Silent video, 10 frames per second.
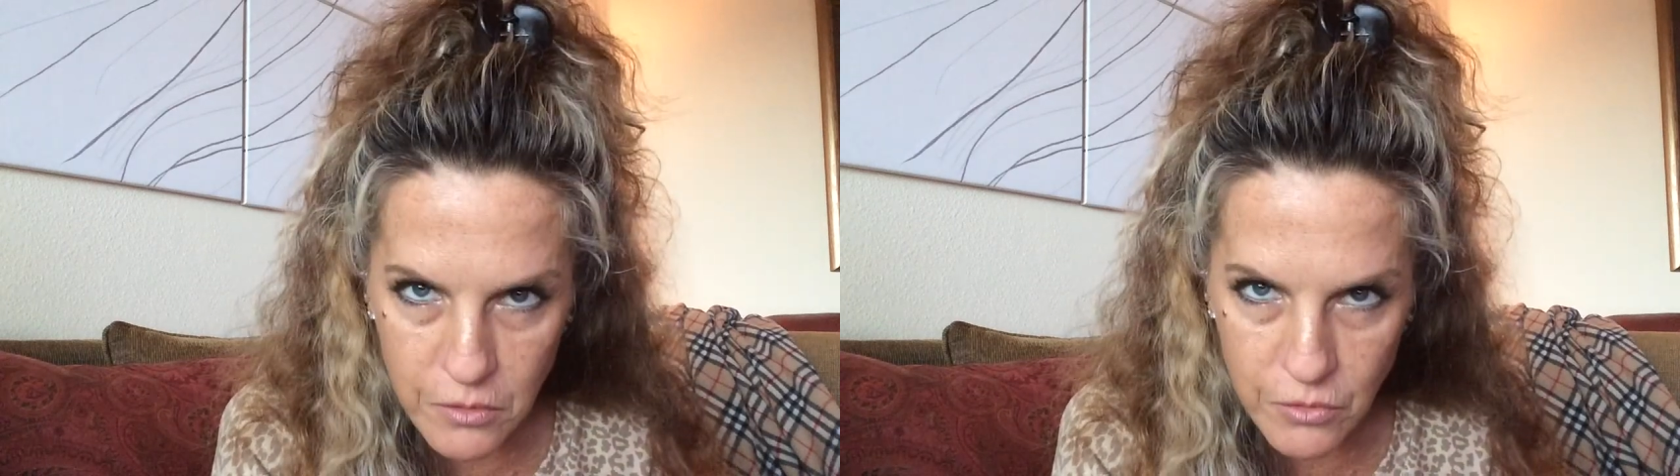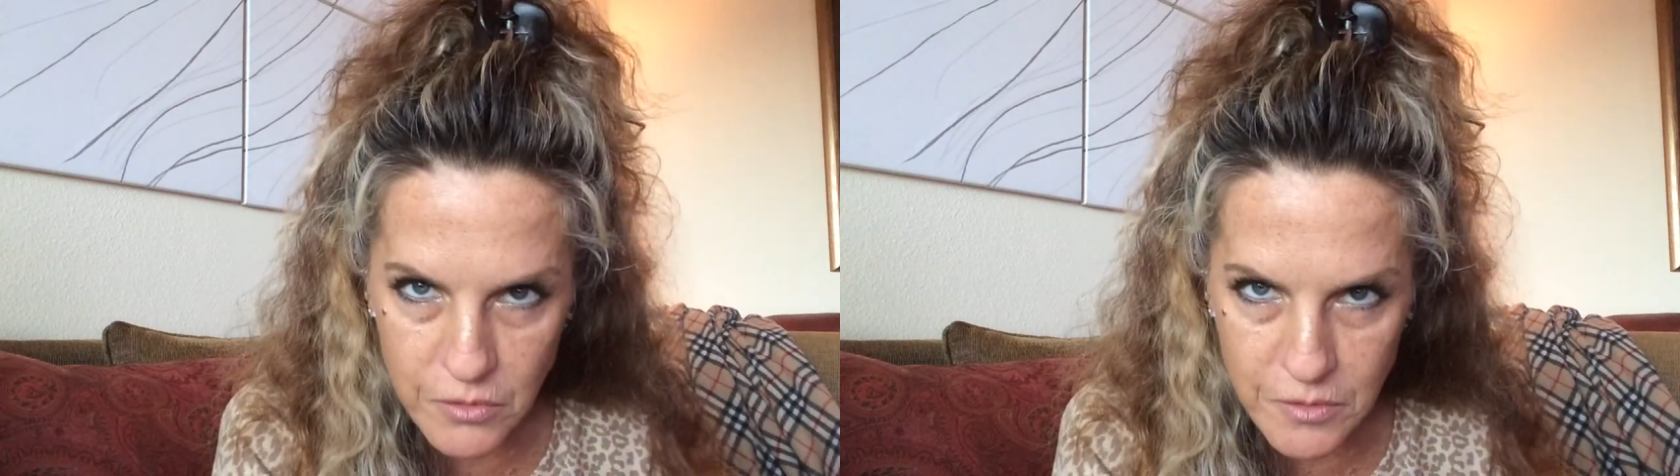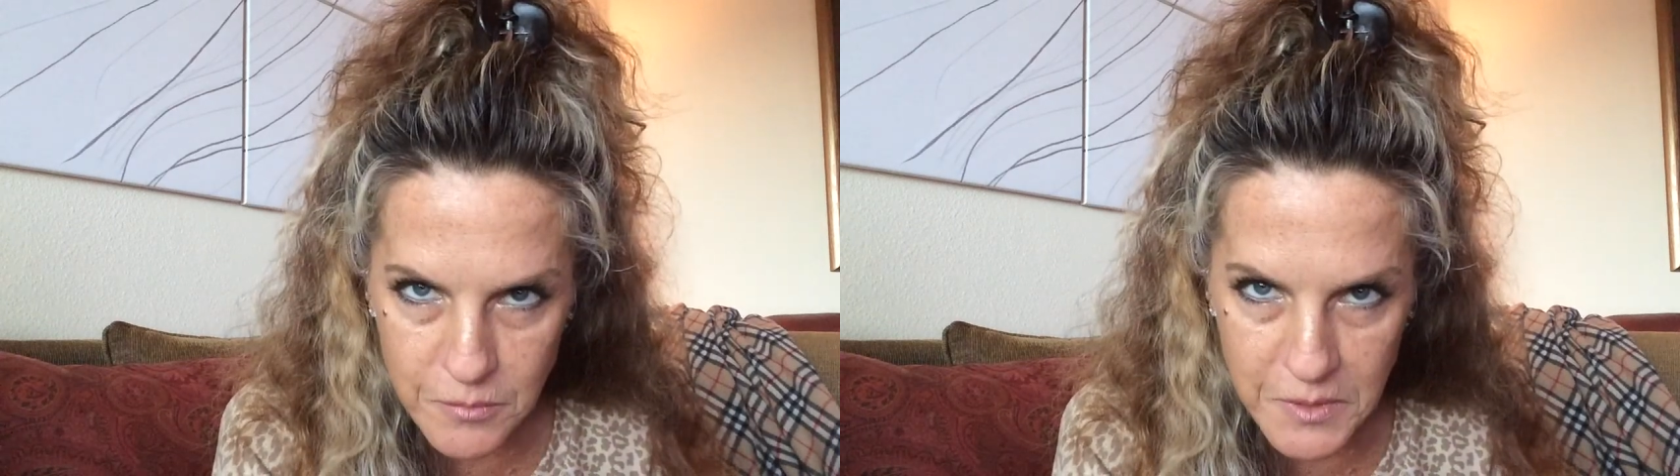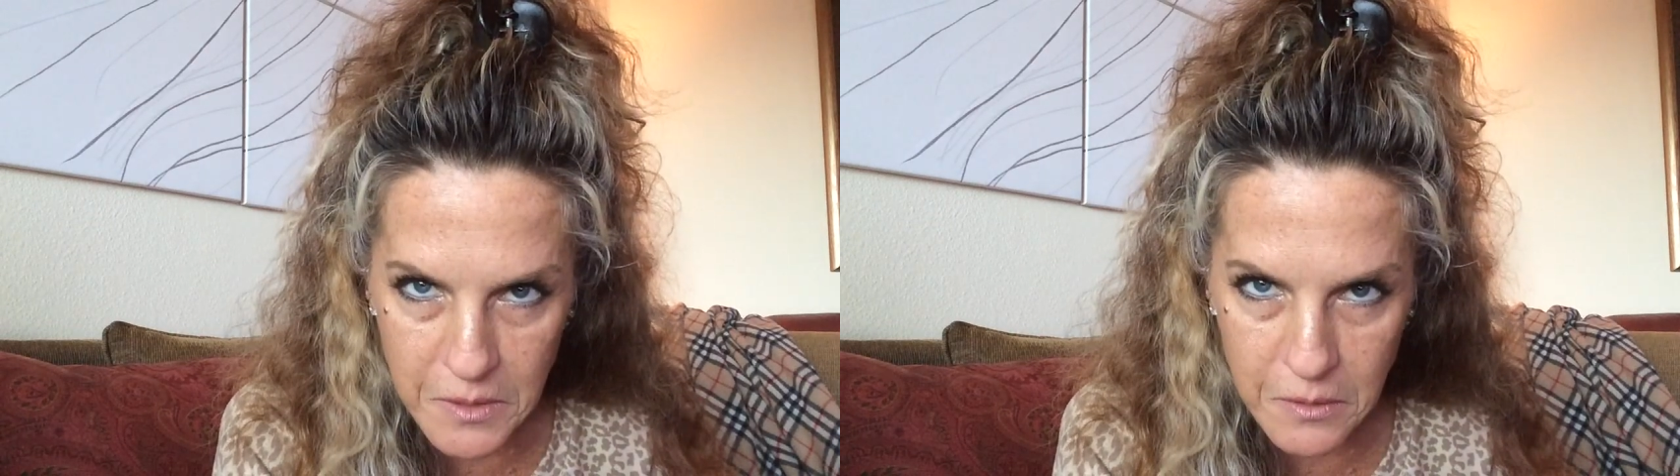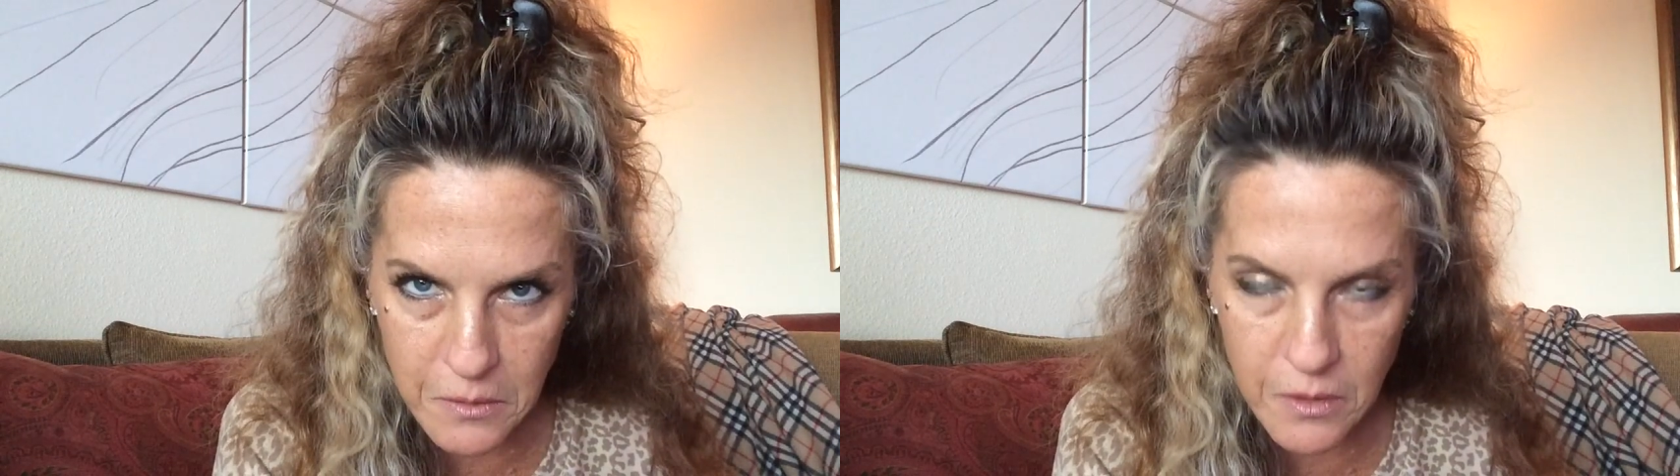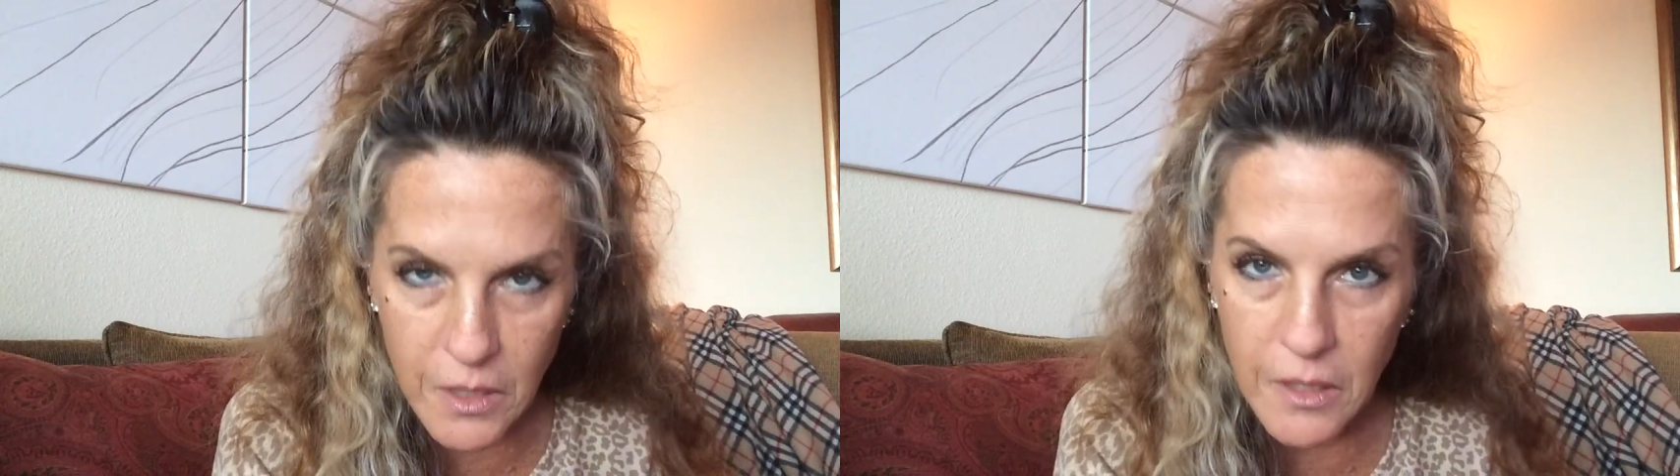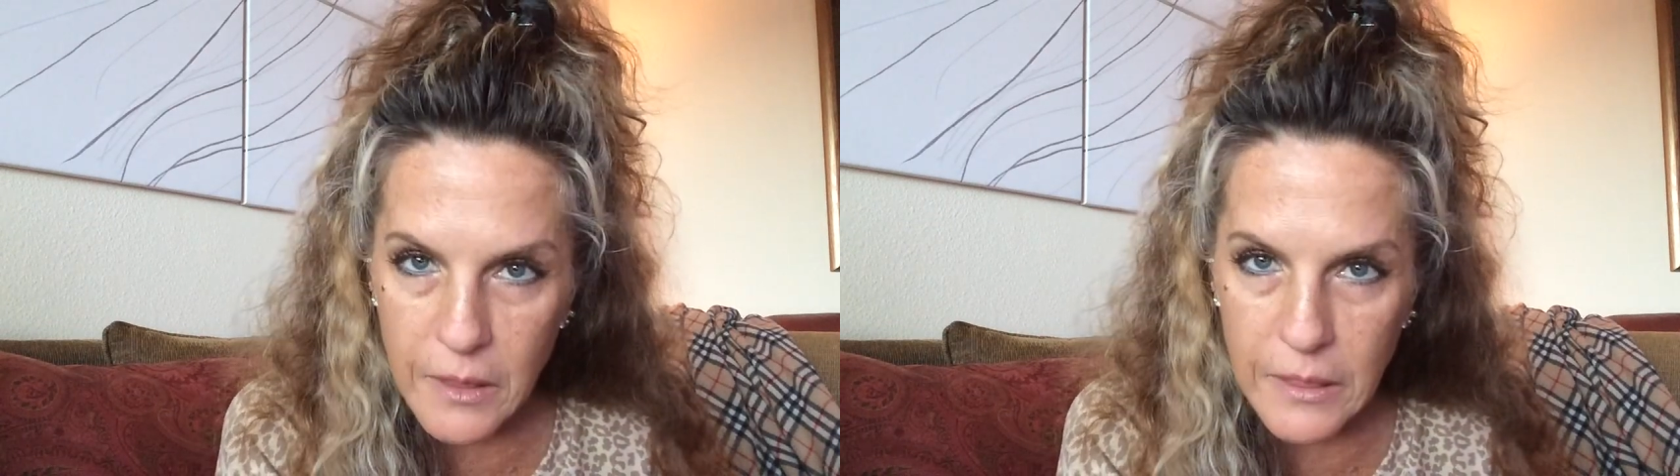You know what I'm saying? Like